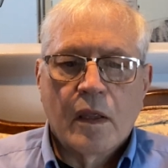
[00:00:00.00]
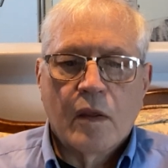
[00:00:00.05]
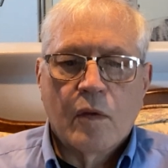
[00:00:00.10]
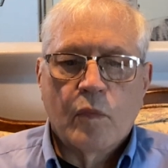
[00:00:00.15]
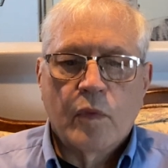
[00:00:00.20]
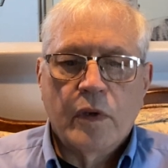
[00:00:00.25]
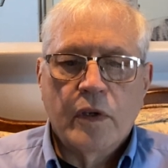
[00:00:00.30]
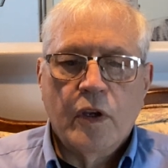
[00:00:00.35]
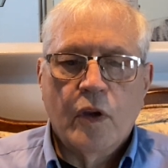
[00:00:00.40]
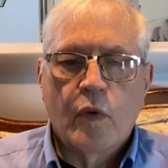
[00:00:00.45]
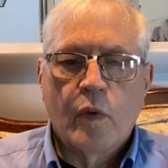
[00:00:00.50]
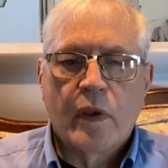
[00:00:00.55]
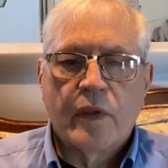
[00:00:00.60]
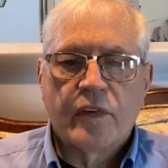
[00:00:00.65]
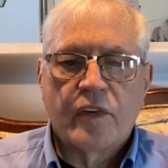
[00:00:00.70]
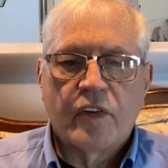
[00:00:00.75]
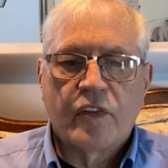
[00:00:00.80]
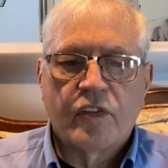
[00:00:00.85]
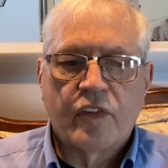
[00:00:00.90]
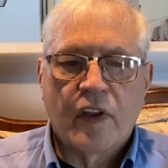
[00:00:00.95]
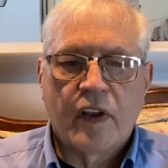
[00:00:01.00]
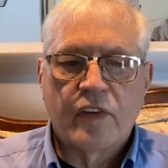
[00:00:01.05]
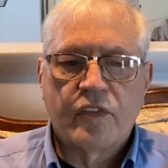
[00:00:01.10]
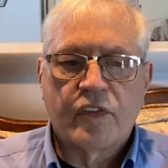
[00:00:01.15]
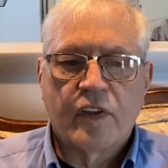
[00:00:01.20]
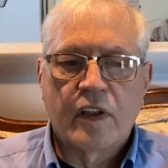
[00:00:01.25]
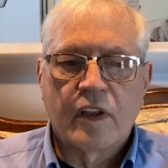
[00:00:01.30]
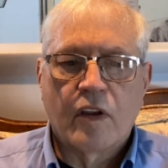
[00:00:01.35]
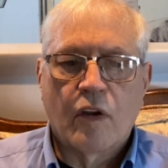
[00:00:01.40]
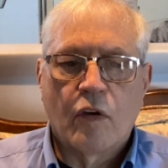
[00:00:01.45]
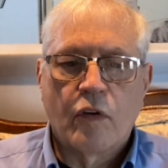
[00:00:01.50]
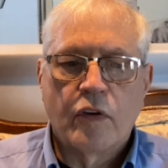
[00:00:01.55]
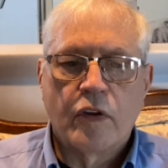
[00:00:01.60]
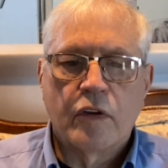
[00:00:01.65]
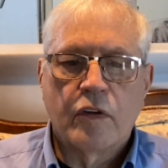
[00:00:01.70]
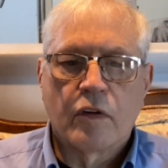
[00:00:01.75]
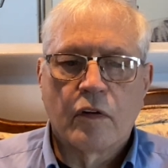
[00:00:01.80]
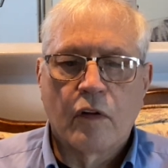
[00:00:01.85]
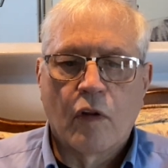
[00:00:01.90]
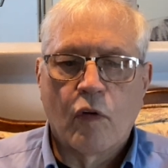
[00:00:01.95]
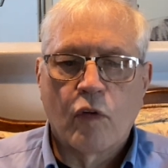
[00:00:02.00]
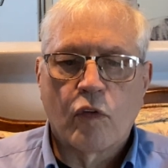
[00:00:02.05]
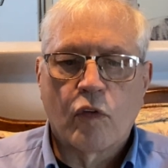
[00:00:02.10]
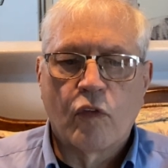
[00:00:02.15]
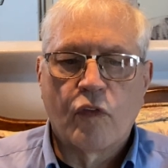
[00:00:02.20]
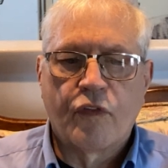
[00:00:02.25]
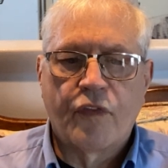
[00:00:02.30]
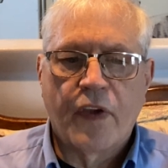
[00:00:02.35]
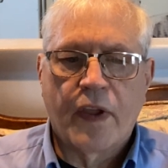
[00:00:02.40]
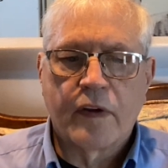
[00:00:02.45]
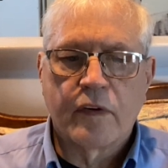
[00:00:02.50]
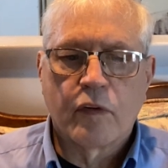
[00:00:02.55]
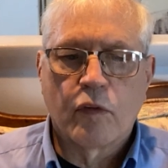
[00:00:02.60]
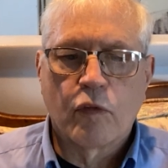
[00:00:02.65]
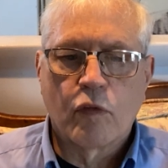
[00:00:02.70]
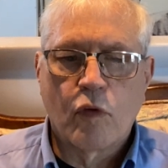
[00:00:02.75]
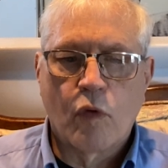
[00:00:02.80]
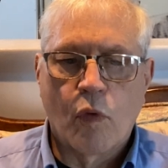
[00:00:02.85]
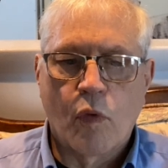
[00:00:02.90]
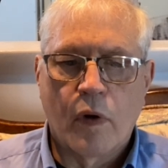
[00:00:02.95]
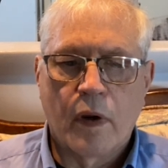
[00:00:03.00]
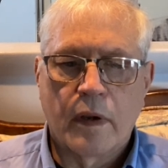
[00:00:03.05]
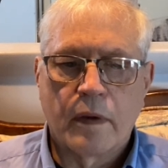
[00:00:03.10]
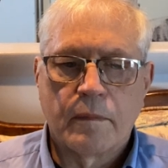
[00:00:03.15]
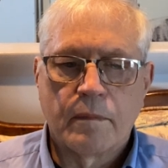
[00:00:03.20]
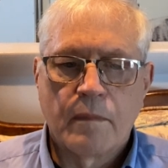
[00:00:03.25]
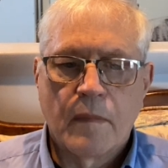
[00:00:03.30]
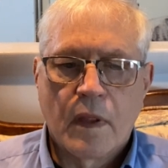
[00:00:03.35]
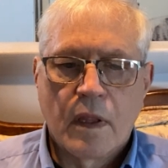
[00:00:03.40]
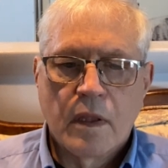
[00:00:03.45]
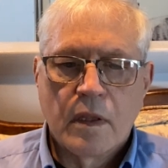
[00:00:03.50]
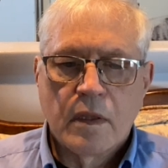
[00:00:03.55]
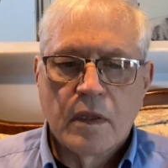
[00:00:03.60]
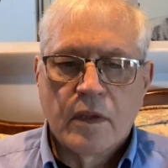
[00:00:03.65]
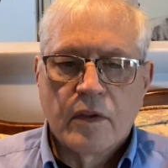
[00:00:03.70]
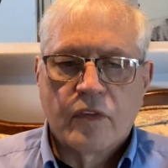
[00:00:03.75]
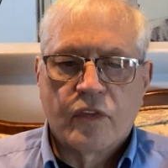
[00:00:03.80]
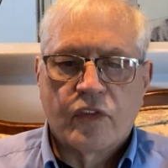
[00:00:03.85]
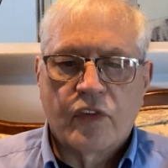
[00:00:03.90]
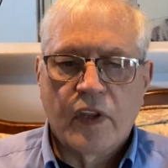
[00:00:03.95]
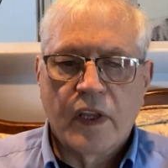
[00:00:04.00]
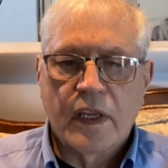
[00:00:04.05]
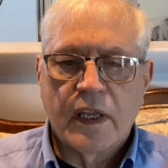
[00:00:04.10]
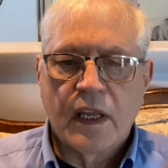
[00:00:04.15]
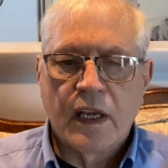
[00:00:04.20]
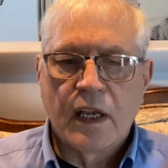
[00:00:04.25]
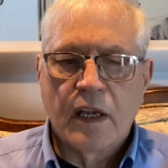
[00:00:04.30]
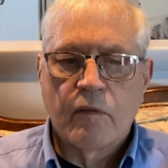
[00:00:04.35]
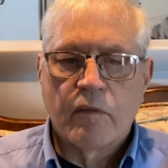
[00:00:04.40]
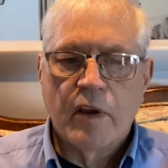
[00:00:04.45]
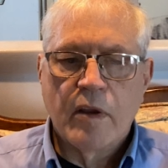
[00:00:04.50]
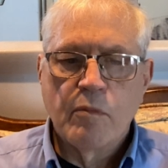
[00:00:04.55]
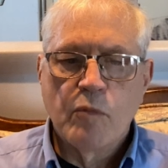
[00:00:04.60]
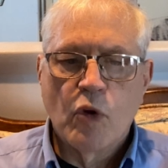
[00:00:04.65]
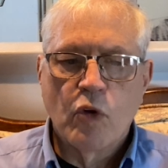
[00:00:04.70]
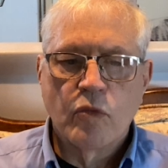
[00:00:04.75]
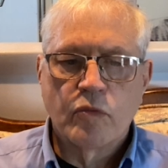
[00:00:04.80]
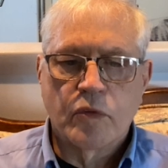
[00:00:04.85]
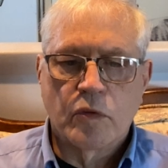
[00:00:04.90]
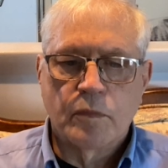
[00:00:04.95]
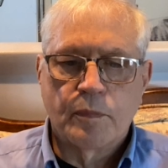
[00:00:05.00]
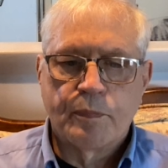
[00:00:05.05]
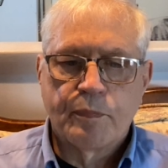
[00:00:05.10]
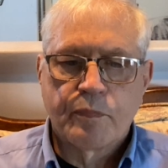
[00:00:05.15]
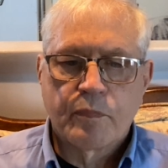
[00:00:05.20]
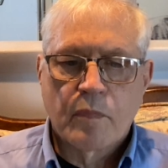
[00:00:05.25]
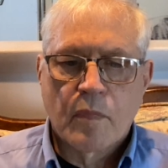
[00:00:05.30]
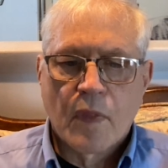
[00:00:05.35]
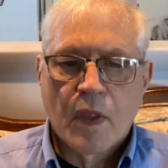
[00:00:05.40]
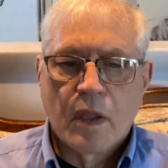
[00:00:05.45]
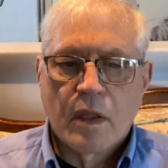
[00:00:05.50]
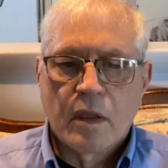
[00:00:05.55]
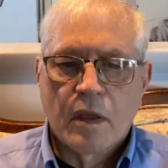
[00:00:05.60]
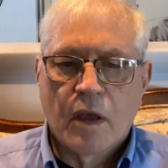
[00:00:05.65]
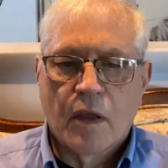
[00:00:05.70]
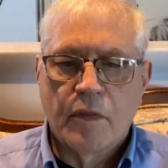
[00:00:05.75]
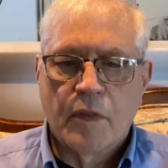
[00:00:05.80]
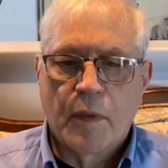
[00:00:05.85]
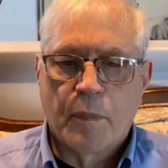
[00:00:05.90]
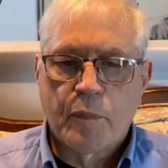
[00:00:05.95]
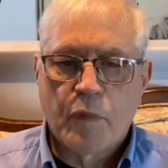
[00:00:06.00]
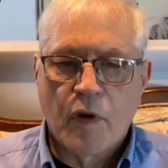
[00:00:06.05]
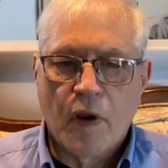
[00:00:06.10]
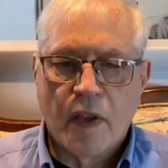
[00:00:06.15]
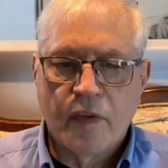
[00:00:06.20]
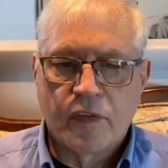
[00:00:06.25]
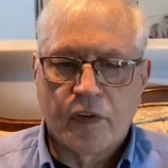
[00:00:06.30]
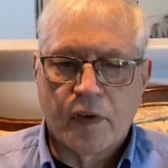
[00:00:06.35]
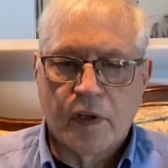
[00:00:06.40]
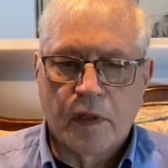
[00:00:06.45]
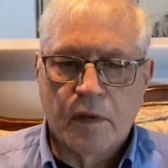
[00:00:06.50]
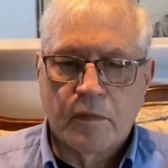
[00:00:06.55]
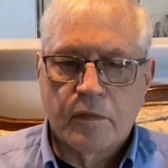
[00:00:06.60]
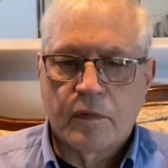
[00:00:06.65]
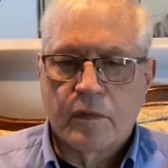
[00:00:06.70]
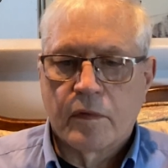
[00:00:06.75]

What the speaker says: When you as a citizen go to your local federal court seeking the removal of the president,